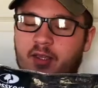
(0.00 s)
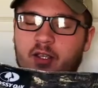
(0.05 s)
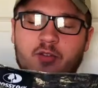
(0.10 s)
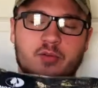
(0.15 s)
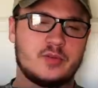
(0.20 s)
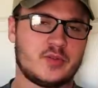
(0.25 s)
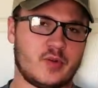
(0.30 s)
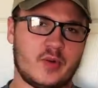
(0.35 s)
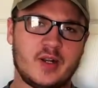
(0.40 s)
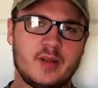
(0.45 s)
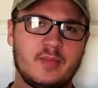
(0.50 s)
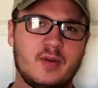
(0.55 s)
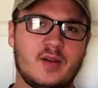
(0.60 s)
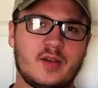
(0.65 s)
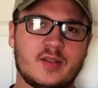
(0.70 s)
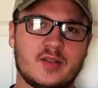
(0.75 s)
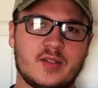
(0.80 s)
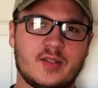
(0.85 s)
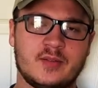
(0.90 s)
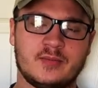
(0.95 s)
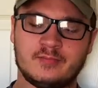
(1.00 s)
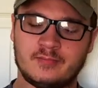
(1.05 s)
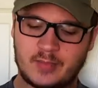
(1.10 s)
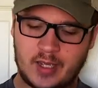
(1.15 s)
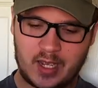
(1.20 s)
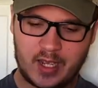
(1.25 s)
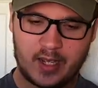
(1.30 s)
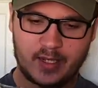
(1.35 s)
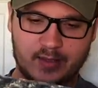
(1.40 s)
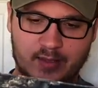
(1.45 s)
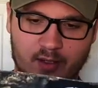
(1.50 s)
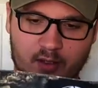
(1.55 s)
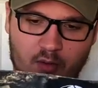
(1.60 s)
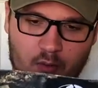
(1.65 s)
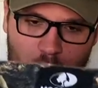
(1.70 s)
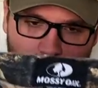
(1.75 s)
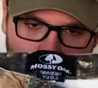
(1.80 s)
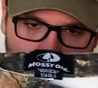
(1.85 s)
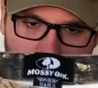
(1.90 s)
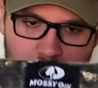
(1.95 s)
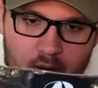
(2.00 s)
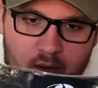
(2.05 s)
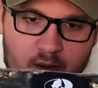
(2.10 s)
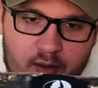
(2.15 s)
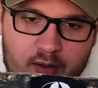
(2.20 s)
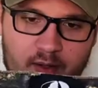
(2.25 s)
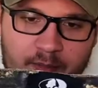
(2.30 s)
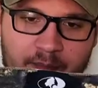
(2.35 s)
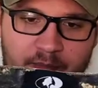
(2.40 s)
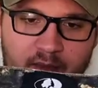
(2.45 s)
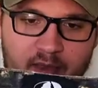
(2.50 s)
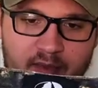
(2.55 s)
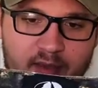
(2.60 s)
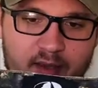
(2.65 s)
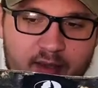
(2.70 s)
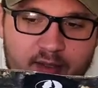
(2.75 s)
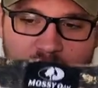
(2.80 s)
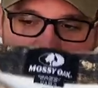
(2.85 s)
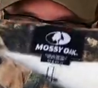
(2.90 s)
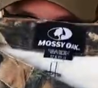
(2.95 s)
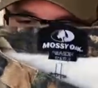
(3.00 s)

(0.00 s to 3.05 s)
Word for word: These are 20 bucks at Walmart. And these are